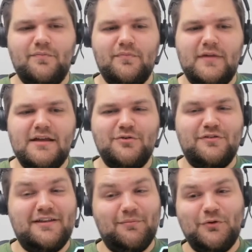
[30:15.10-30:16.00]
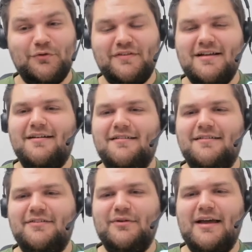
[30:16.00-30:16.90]
interesting moves there
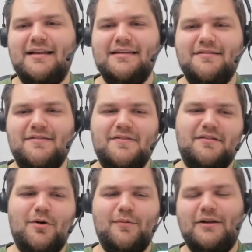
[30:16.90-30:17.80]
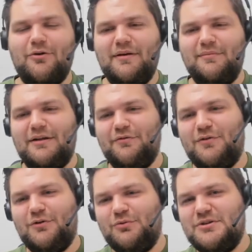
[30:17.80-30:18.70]
to get either the small blind or big blind to
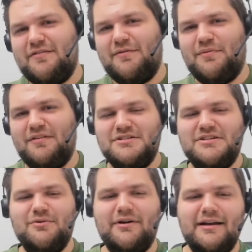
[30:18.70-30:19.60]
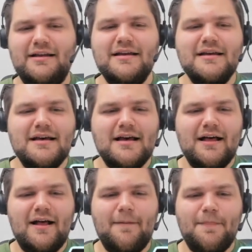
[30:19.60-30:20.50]
fold, whichever position you are
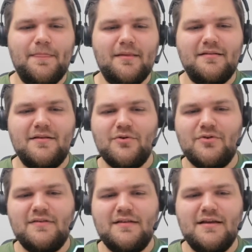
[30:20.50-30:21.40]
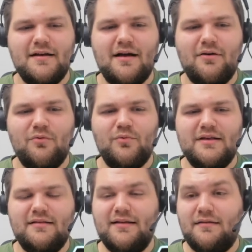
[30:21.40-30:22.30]
in. So you see here now
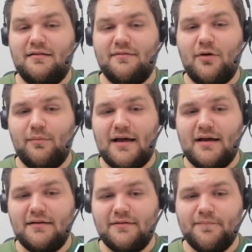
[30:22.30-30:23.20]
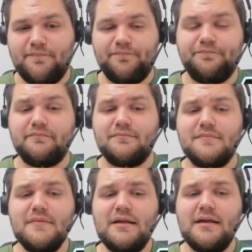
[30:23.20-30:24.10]
we sit in the small blind
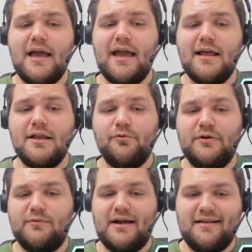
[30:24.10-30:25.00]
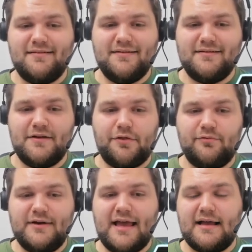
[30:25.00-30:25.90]
and we raise it
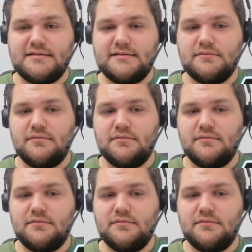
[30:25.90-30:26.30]
3x.